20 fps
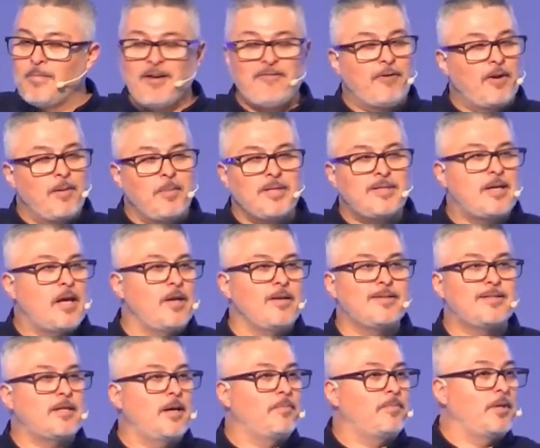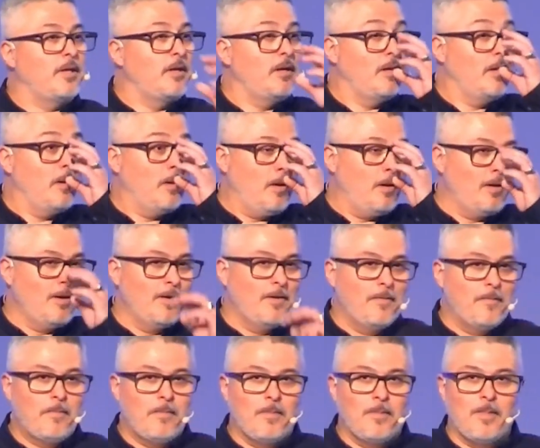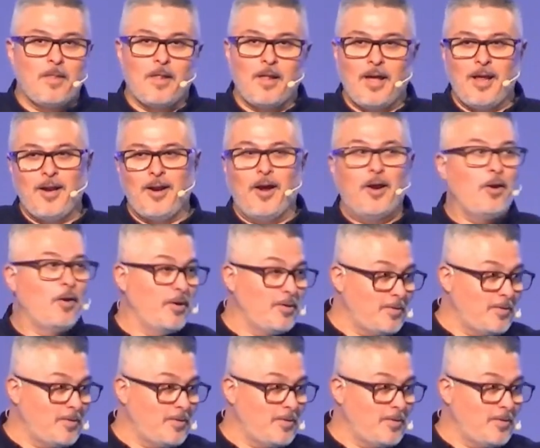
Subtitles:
My friend, let me tell you something. I